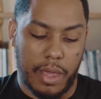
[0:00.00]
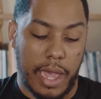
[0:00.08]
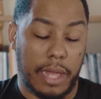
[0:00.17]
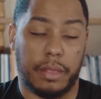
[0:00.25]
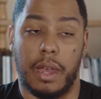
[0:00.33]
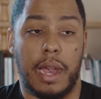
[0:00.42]

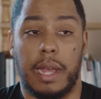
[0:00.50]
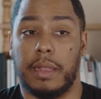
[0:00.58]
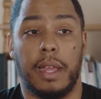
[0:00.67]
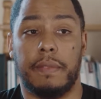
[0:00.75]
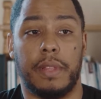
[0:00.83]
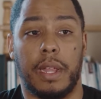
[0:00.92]
And I
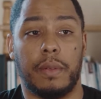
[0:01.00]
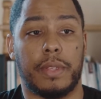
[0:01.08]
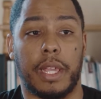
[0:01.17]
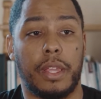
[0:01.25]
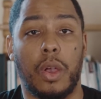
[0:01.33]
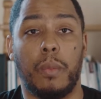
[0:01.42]
loved it. I
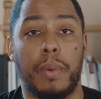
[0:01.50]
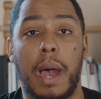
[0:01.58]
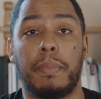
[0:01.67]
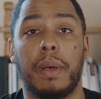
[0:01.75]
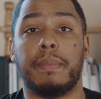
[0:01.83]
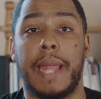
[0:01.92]
was like, yo,
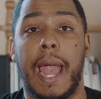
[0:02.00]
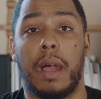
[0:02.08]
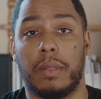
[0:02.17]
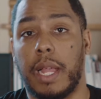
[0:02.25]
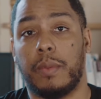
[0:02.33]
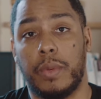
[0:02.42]
pop up
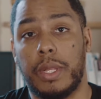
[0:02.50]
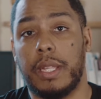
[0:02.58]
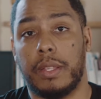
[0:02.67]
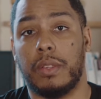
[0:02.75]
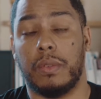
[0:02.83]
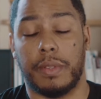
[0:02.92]
now. Like, we
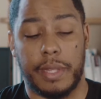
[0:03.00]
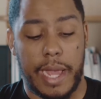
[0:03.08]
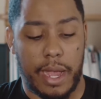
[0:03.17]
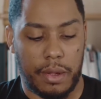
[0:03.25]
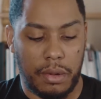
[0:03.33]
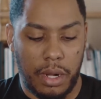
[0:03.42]
need to do this
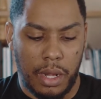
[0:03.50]
now.